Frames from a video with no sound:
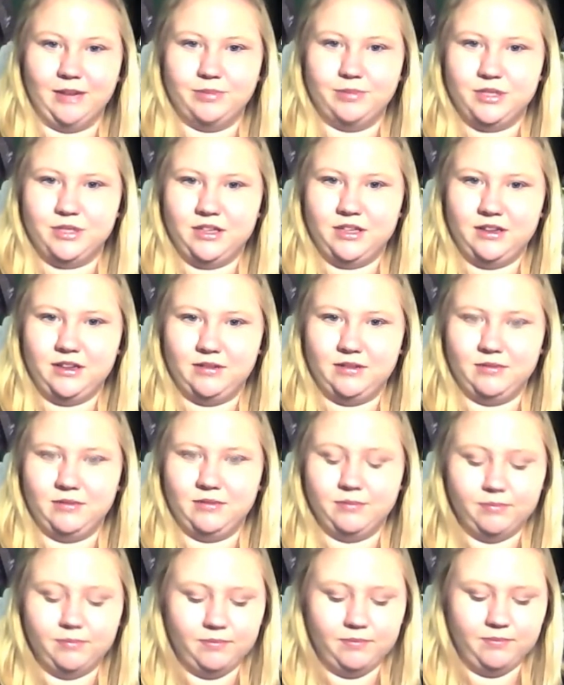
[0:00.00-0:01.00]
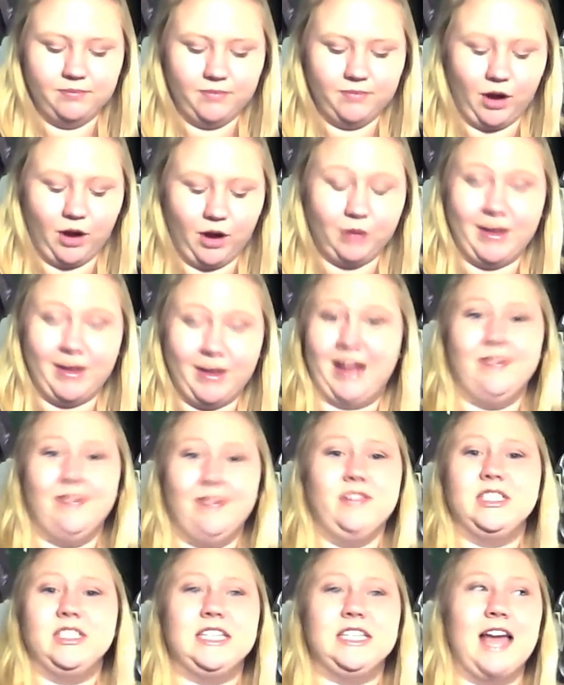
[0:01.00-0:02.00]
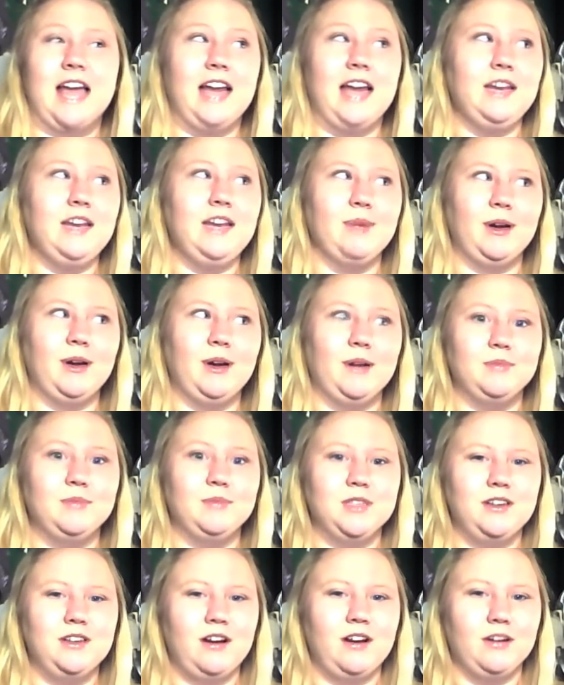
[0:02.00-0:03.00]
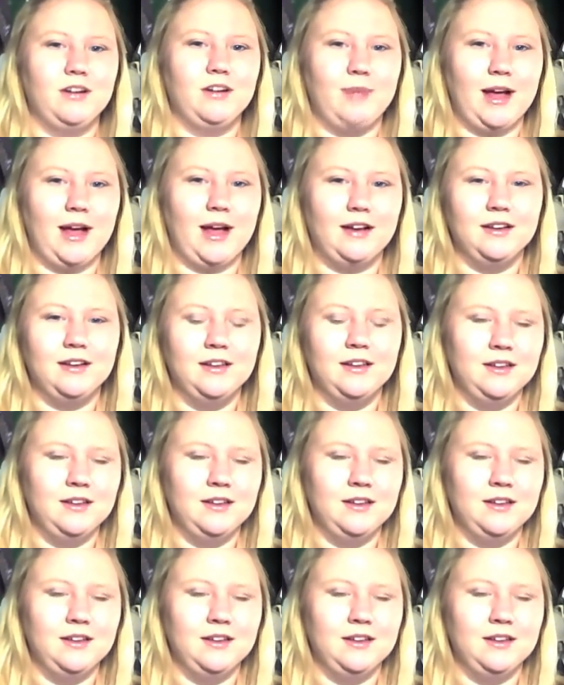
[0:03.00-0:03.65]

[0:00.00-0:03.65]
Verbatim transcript: ups in hardback. I've never seen any bind ups in hardback.